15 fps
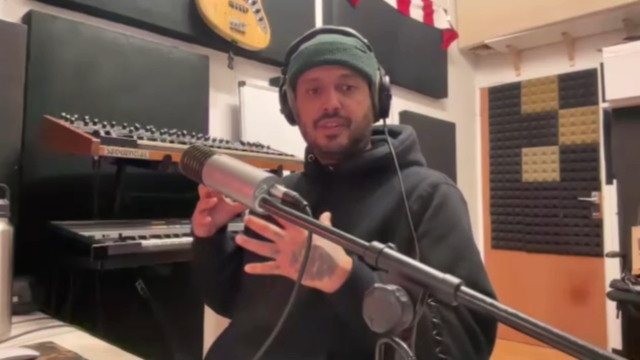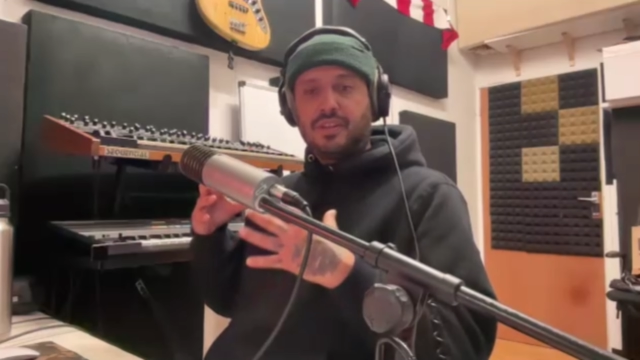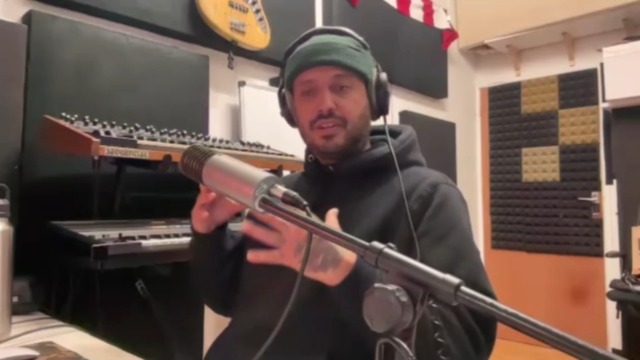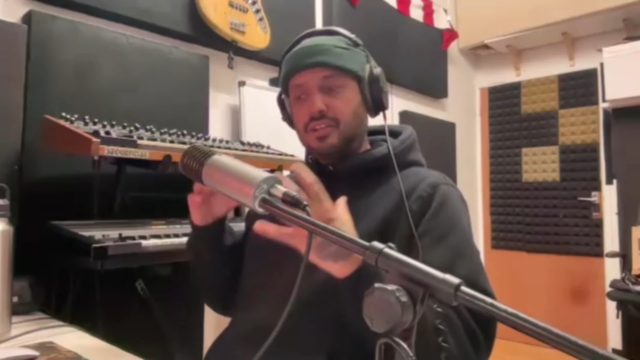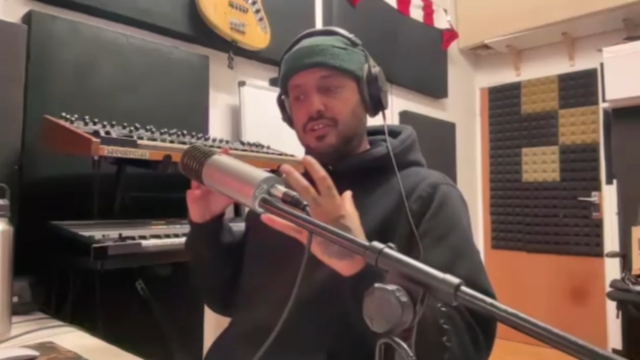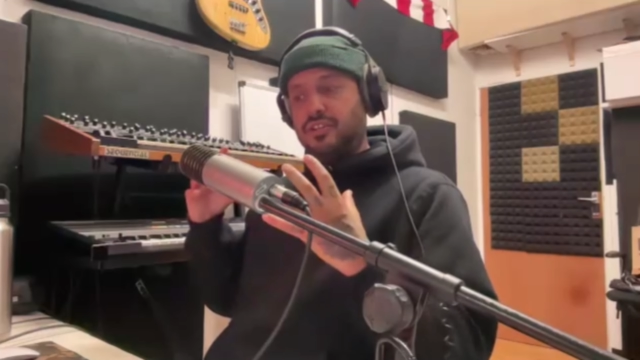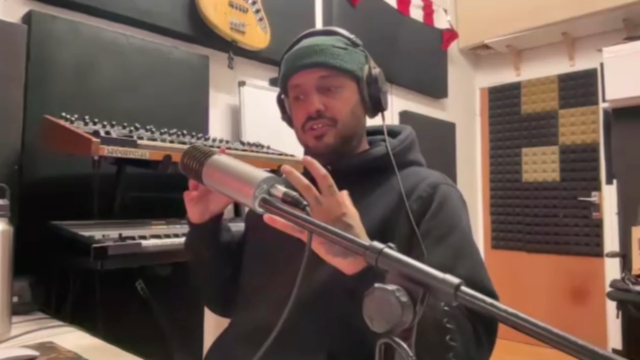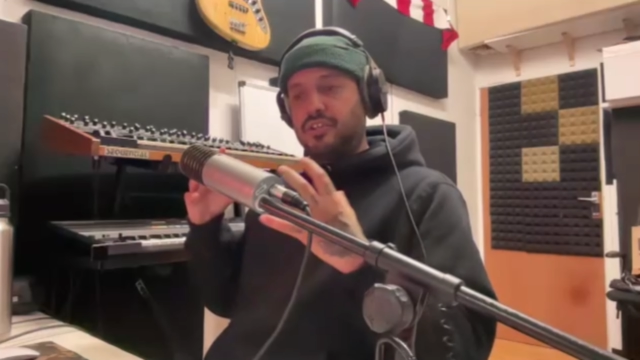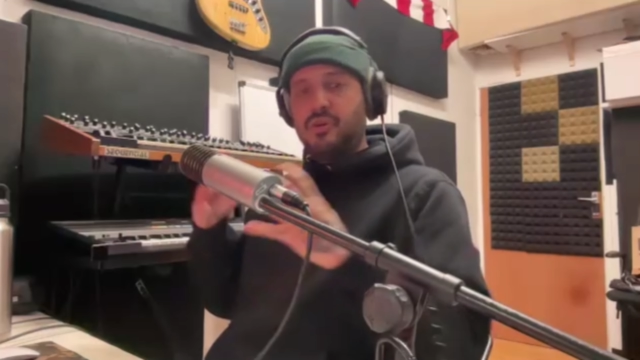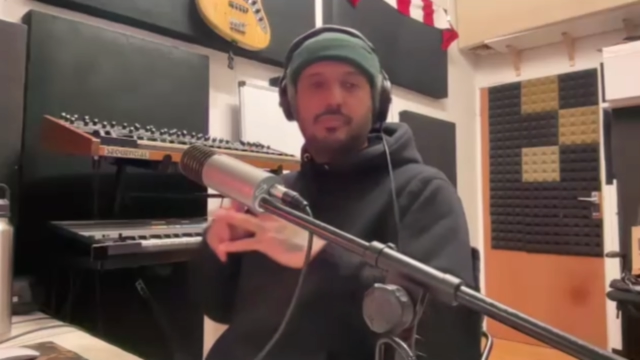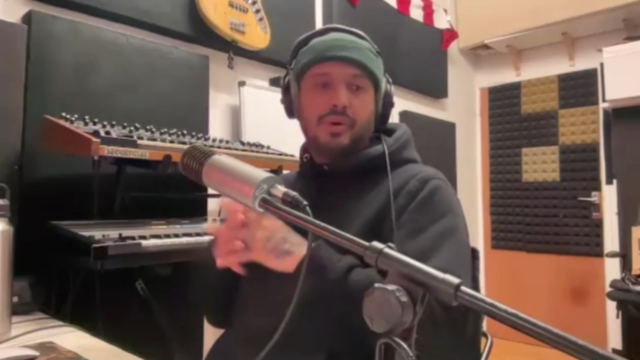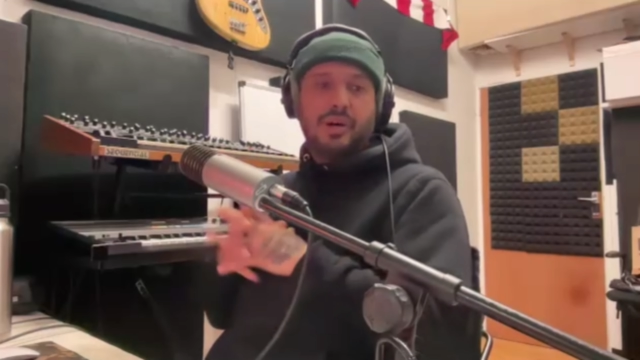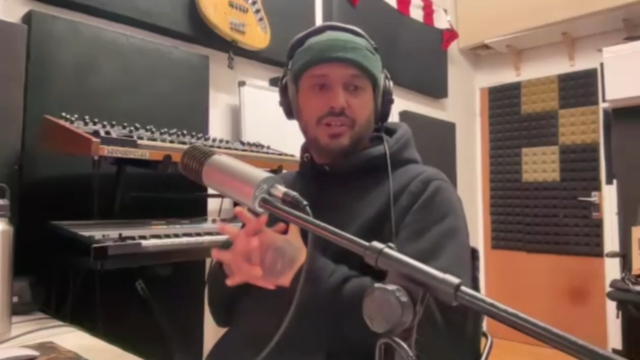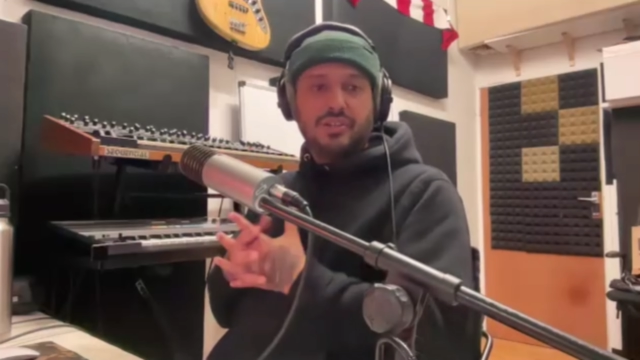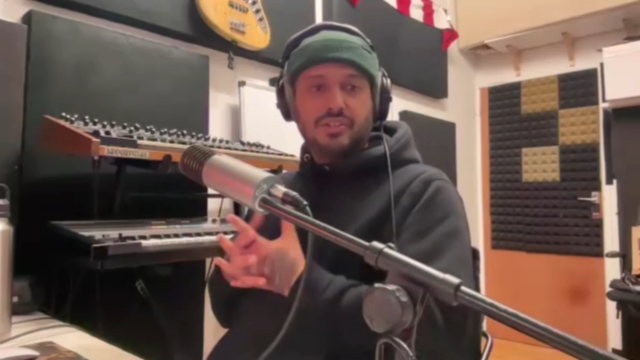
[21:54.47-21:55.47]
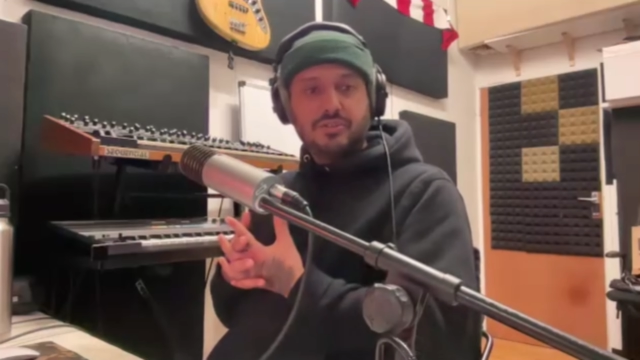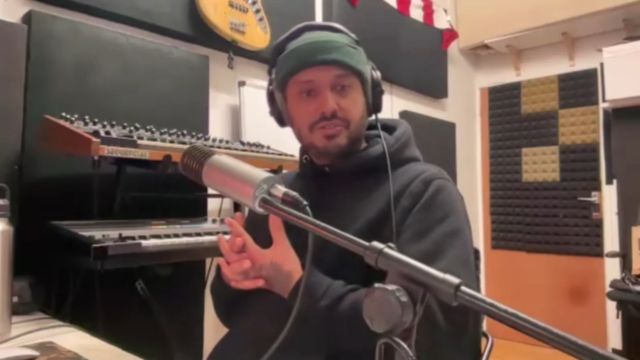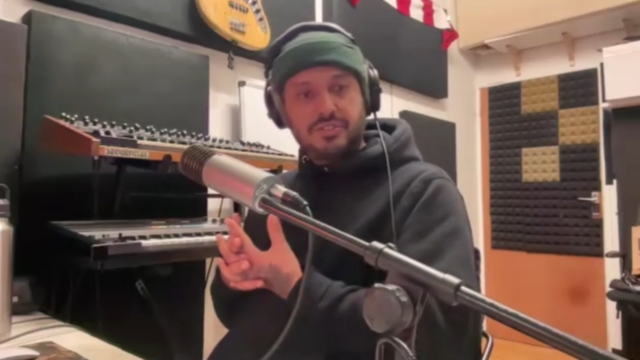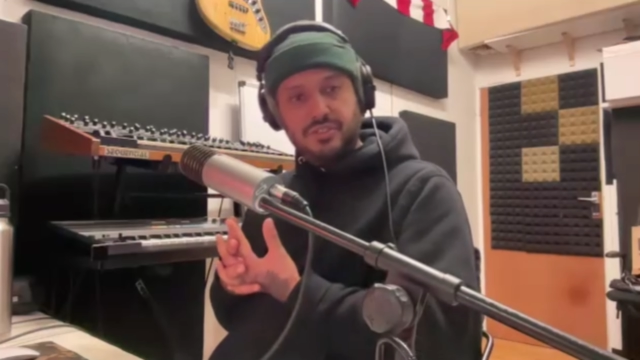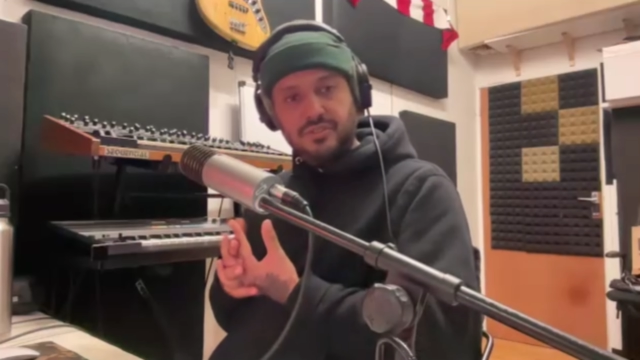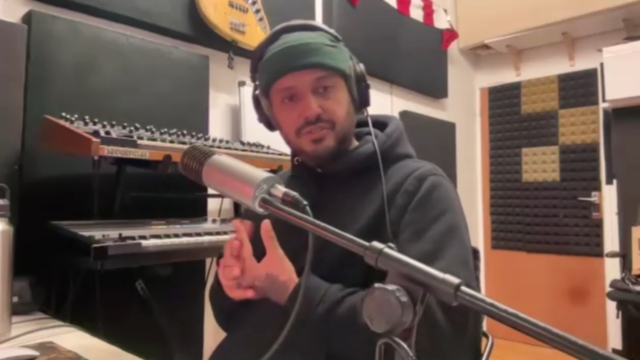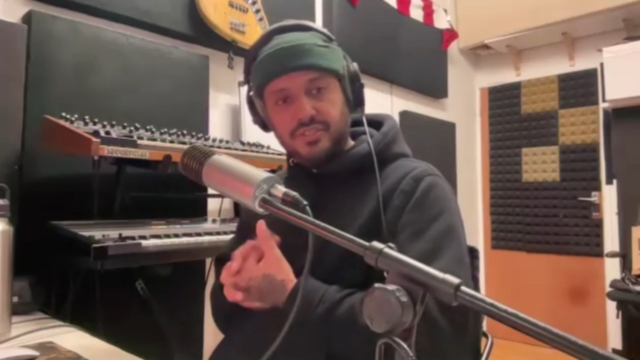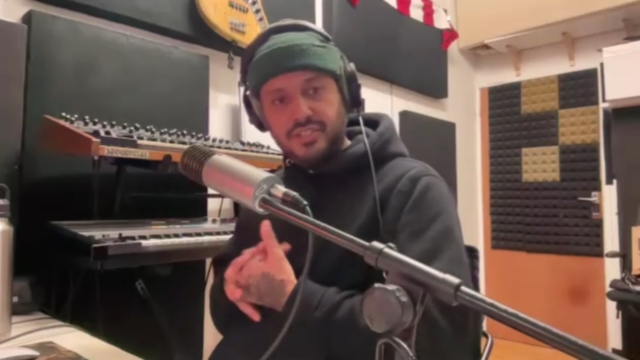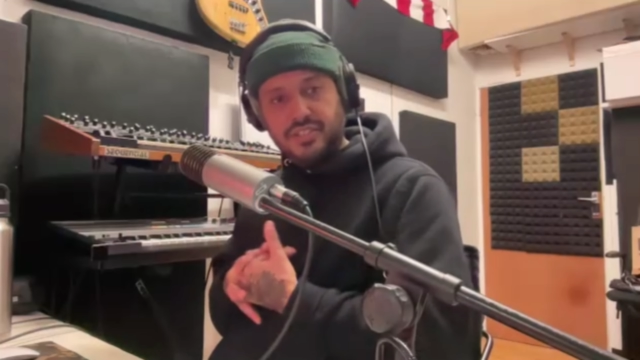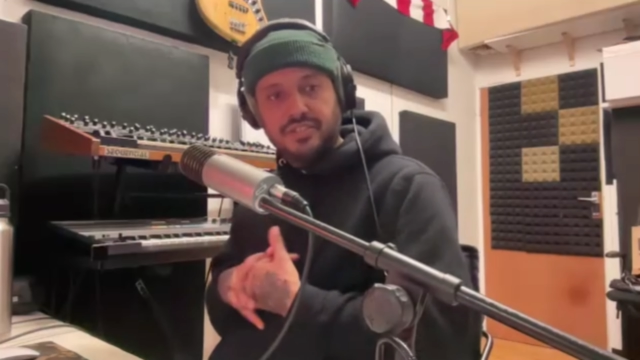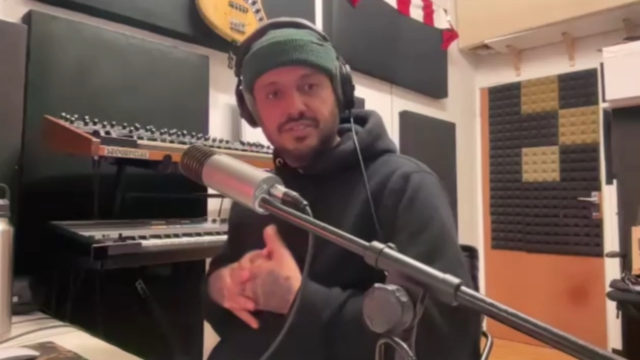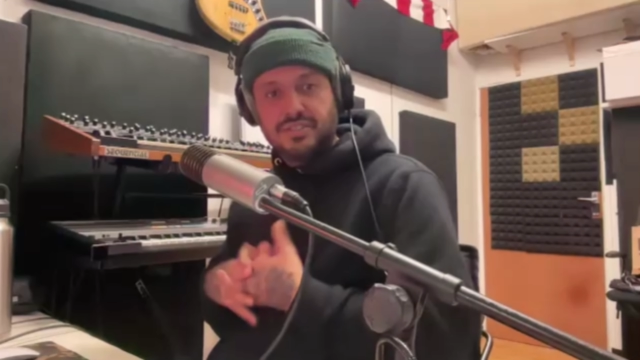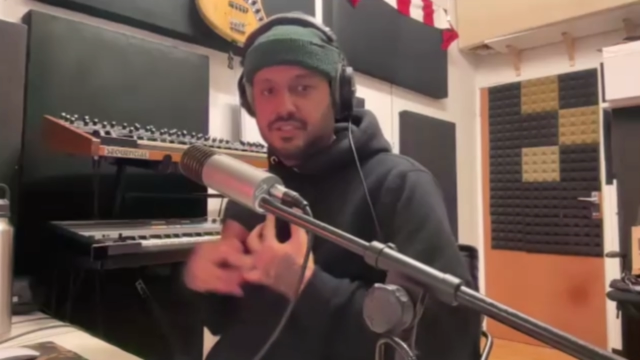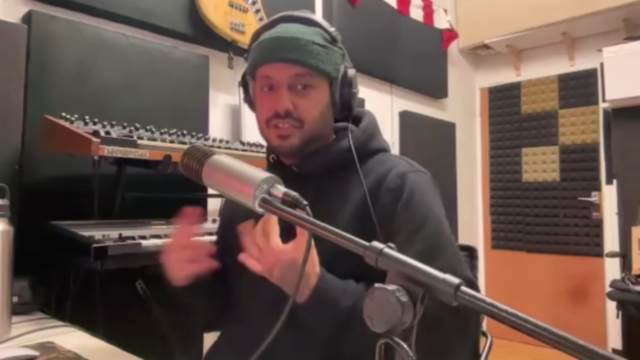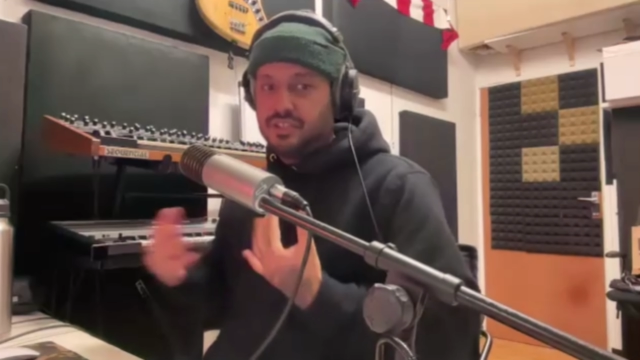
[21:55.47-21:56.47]
like combine those two
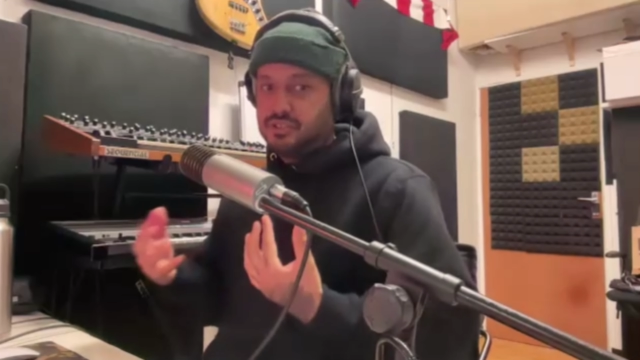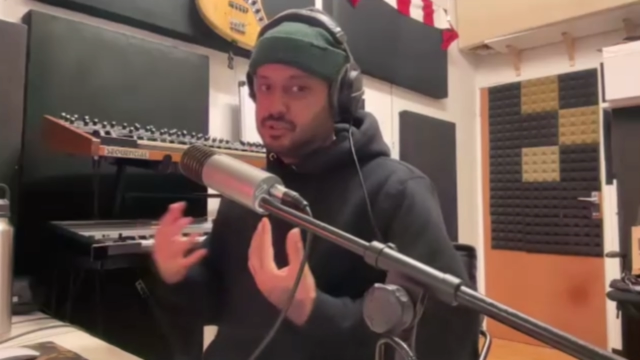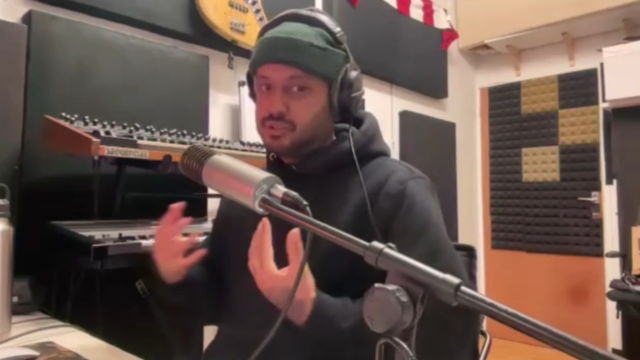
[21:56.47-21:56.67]
things, and like